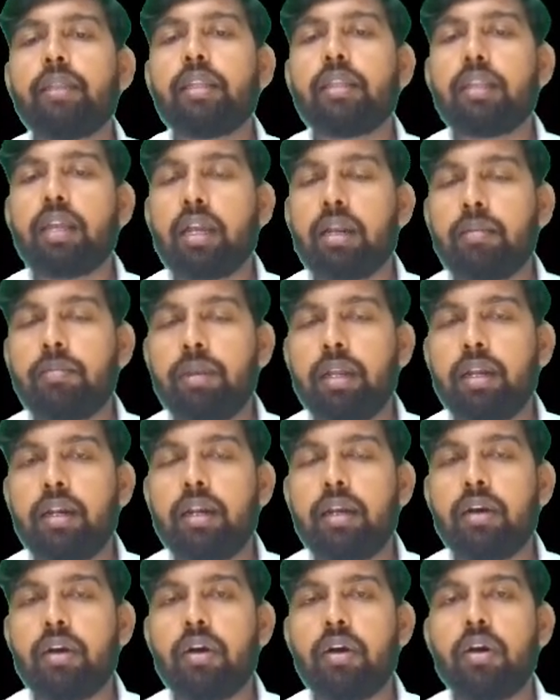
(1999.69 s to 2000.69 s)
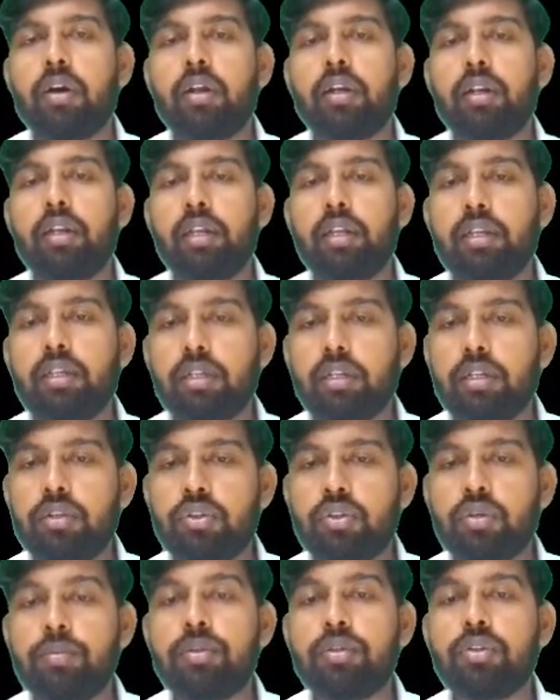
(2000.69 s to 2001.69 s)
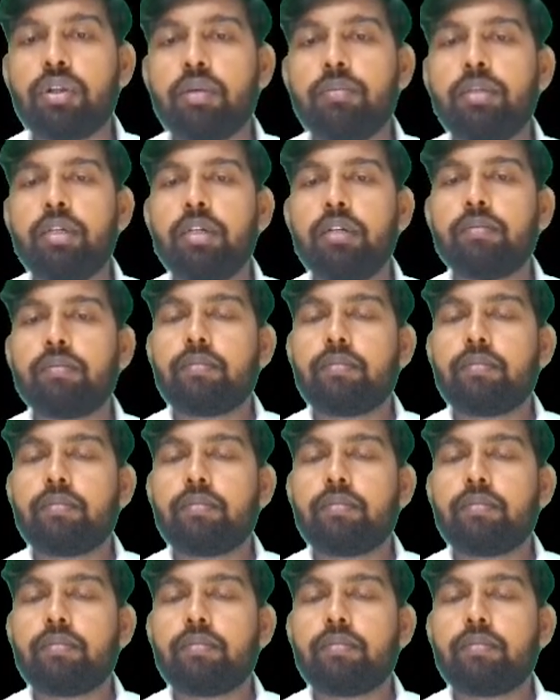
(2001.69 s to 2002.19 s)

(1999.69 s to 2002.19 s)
that blood or a distribution of the